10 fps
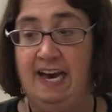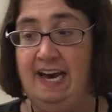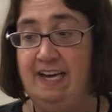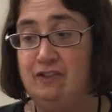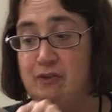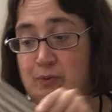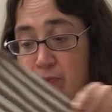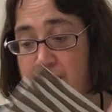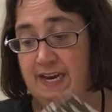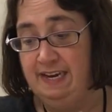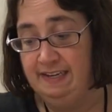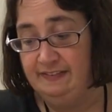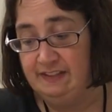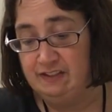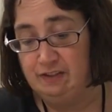And Twig
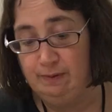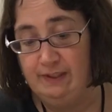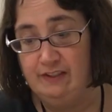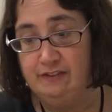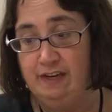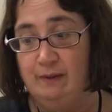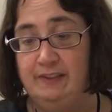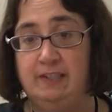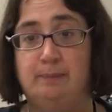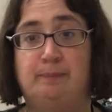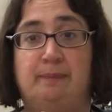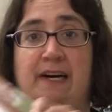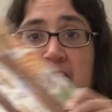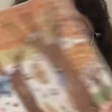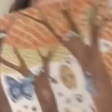in this story is going to
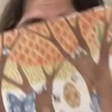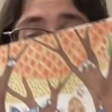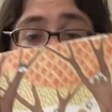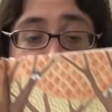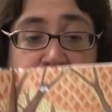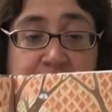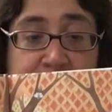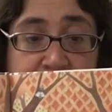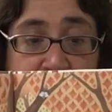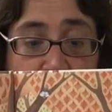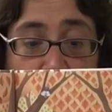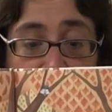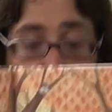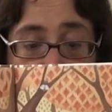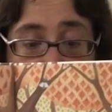bug school. Do you see
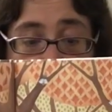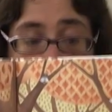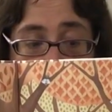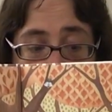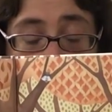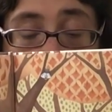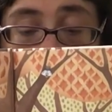all